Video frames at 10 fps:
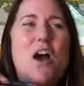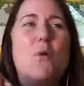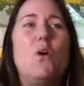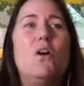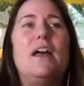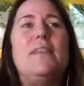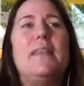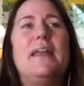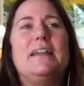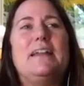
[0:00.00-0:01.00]
Well, and
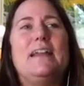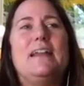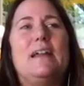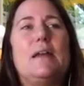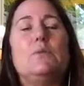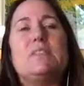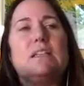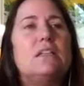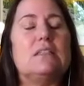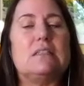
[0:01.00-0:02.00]
it was
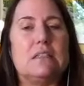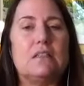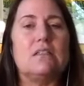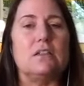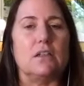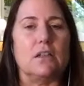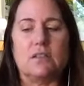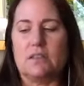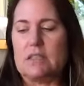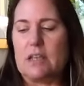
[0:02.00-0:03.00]
inconsistent, because
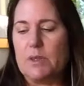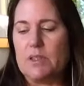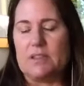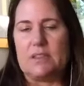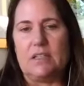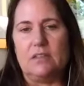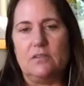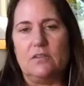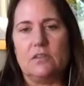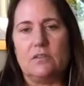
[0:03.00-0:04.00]
in some of the
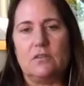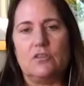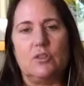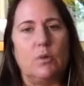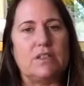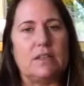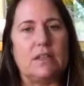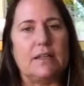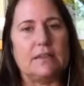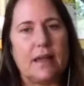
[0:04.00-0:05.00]
scenes she wasn't
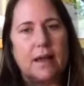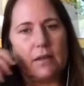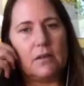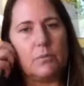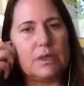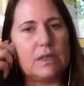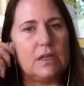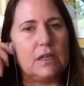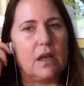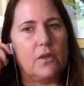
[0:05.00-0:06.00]
like that, but then
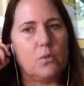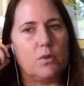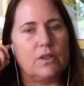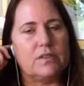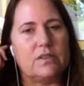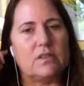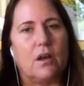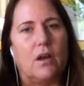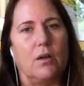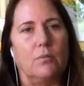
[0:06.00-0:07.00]
in other ones,
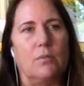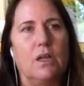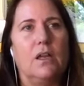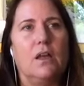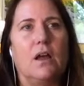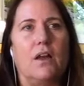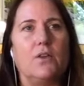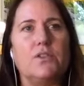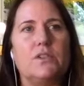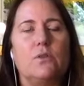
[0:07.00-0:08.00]
I
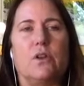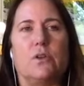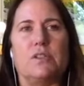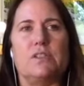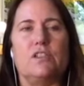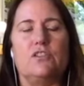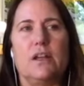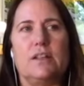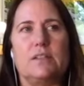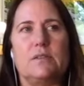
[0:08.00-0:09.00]
also noticed, did you
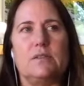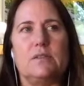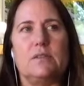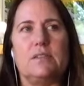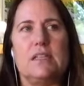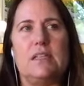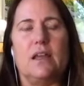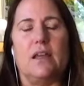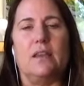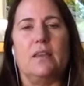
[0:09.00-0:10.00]
guys see
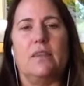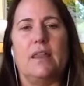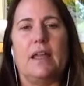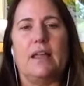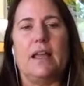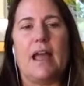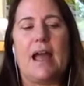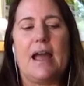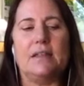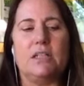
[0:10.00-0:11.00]
that they
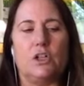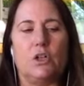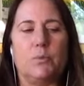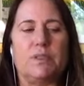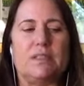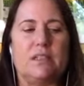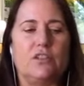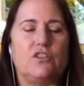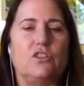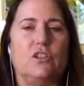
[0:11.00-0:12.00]
had her
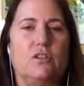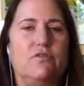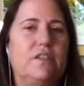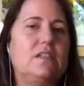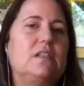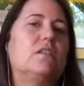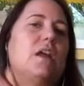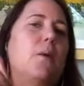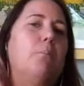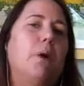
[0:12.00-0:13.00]
positioned physically
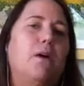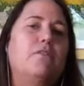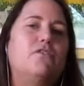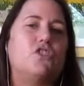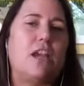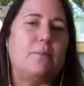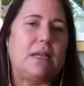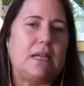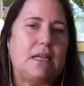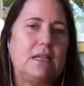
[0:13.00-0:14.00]
above
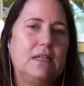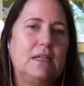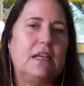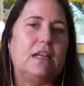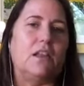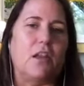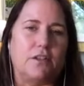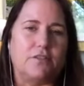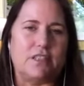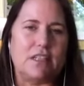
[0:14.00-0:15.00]
Jamie in a lot
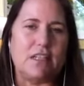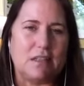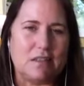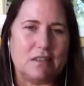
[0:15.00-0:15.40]
of scenes?